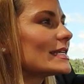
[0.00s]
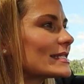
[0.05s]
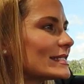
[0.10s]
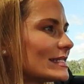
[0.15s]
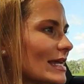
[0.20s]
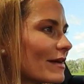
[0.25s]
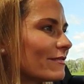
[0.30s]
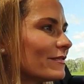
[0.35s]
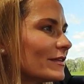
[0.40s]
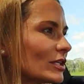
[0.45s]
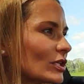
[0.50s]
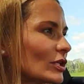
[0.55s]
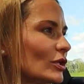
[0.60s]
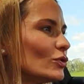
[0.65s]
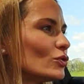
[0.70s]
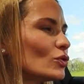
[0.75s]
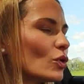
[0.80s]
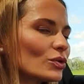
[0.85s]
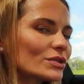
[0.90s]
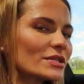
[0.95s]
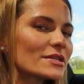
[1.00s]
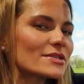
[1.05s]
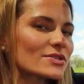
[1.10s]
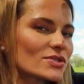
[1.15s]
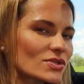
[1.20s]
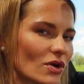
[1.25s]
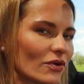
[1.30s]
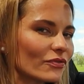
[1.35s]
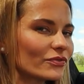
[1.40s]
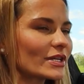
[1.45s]
is definitely not as
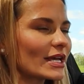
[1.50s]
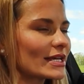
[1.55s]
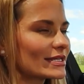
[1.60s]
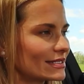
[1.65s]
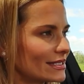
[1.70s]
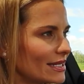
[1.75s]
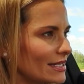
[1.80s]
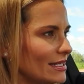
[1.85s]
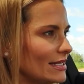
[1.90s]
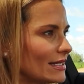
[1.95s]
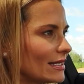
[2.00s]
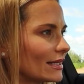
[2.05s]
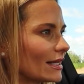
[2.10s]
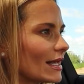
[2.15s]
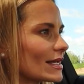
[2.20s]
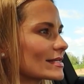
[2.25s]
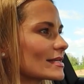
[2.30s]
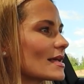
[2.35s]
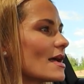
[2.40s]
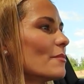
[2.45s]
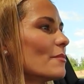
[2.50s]
soft as the E-Class,